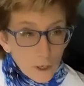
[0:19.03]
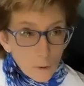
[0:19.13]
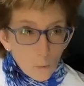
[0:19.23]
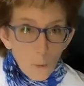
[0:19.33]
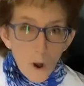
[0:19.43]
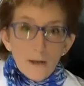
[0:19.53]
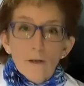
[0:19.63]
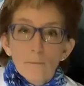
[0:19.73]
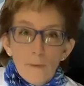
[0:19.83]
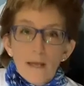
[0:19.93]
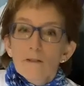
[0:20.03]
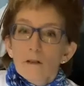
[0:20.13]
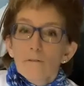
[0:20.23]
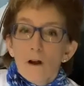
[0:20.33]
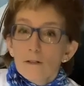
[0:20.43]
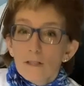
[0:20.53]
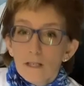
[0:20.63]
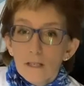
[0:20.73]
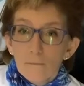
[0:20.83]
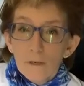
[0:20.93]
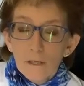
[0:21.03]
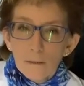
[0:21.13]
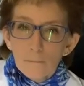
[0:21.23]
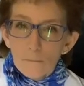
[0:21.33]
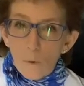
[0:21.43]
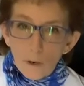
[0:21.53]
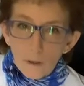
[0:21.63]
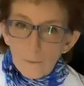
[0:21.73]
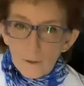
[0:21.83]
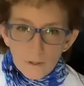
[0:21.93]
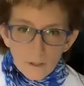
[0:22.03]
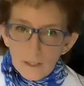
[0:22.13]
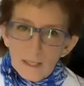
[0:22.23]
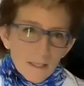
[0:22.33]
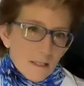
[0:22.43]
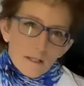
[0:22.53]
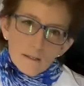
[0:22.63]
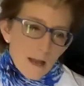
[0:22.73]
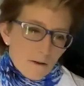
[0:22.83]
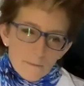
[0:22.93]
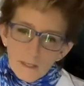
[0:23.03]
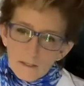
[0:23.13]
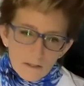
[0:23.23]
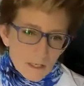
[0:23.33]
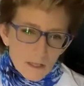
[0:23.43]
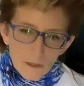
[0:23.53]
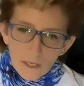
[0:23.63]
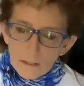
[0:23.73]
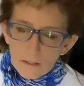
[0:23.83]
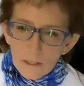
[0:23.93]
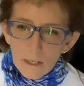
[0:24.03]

wider base of our team more personally, and it's allowing me to see things